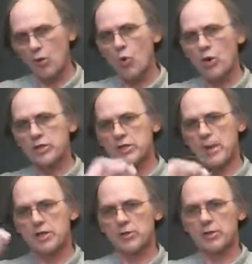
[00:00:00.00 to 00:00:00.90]
one
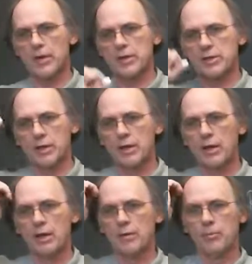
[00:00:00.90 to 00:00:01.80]
spatial dimension,
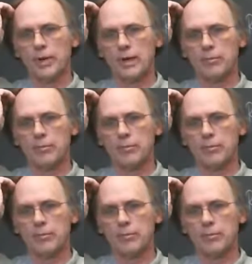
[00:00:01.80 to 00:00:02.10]
but